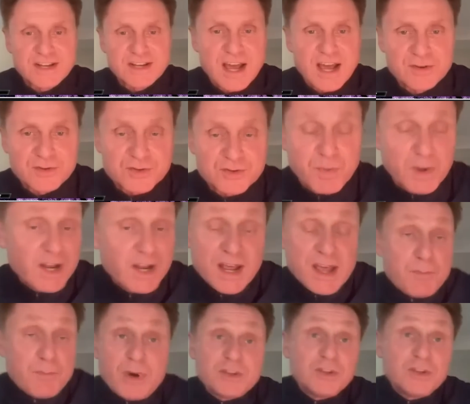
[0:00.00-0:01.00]
Janusz. But,
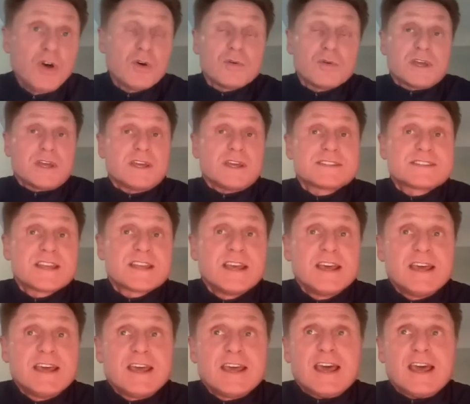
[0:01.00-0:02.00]
but no, it's.
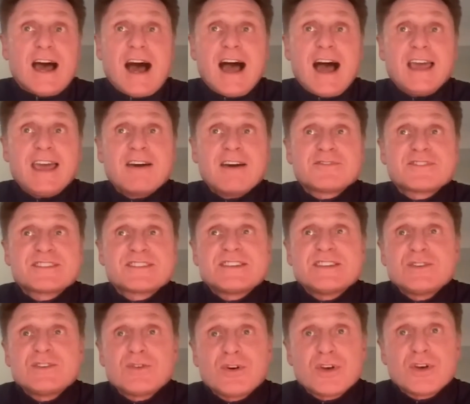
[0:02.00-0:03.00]
I have
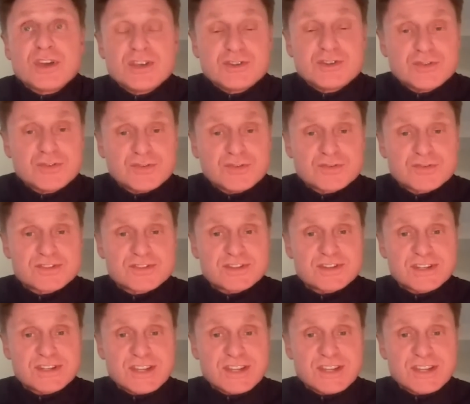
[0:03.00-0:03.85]
zero issues